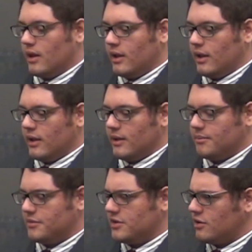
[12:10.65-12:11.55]

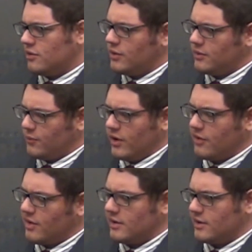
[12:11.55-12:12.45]
And the other one
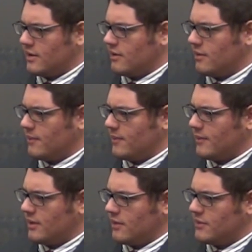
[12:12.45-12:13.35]
required uh,
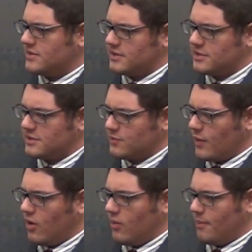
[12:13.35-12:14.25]
uh, research as
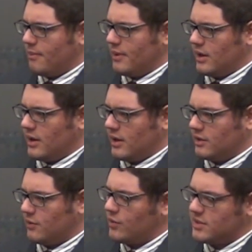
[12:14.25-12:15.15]
well,
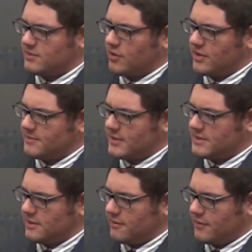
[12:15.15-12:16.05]
but it was more
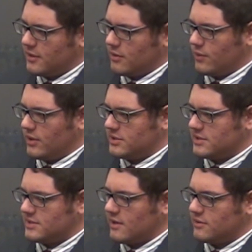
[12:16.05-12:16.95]
specific. We
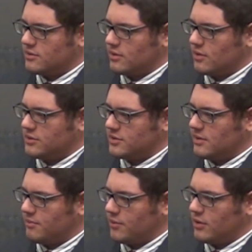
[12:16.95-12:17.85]
just had to go to
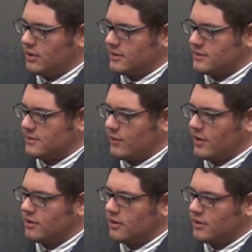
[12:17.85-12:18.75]
the police
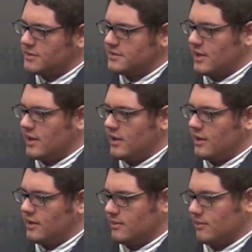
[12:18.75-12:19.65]
headquarters
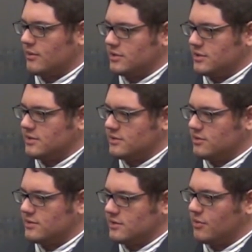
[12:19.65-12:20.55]
and just
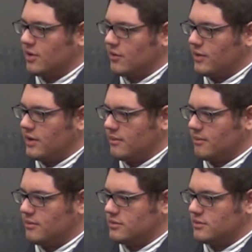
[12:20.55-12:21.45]
do some inquiry
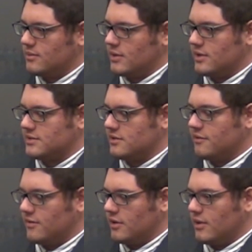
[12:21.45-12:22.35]
uh,
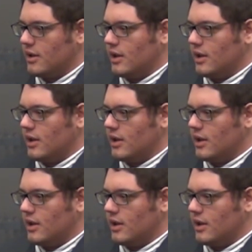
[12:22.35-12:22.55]
survey,